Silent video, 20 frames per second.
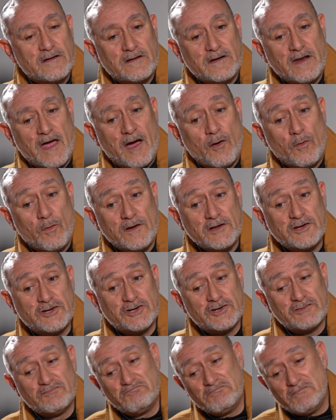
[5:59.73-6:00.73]
now,
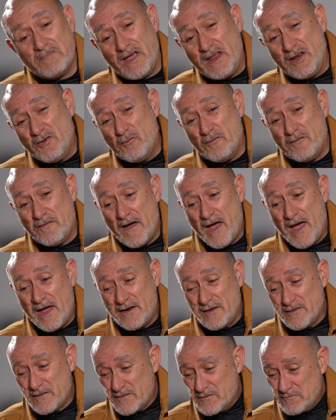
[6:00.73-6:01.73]
which in all
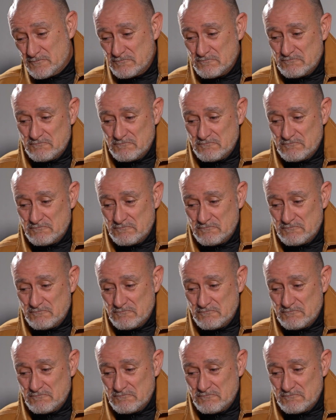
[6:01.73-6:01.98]
fairness,